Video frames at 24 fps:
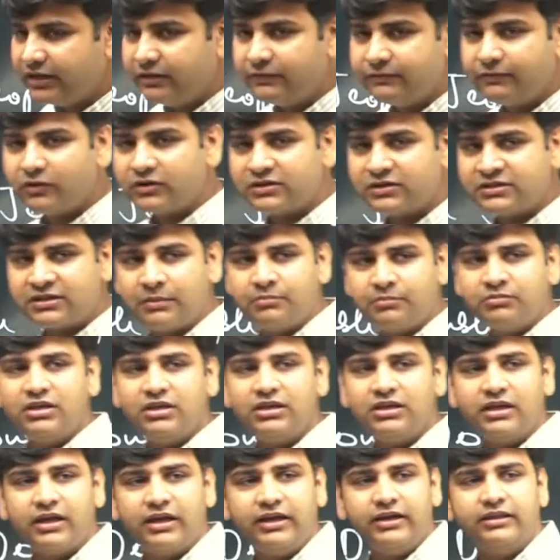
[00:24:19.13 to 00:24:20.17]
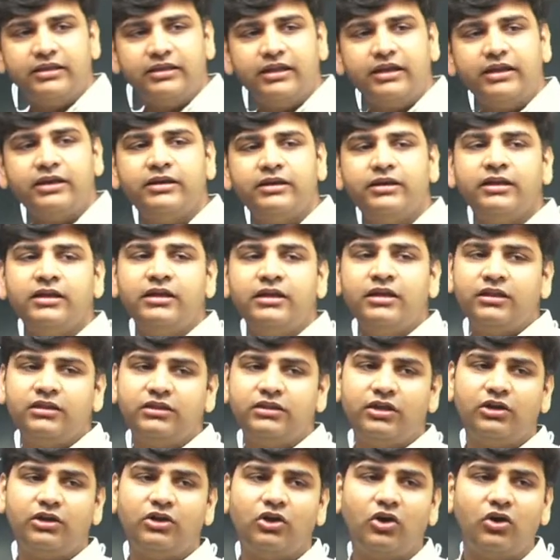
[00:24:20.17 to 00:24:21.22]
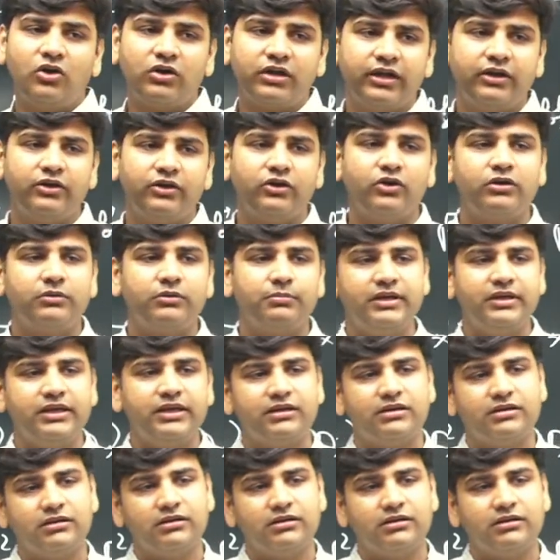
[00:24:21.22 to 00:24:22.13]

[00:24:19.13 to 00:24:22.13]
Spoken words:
for something and then the law cannot make,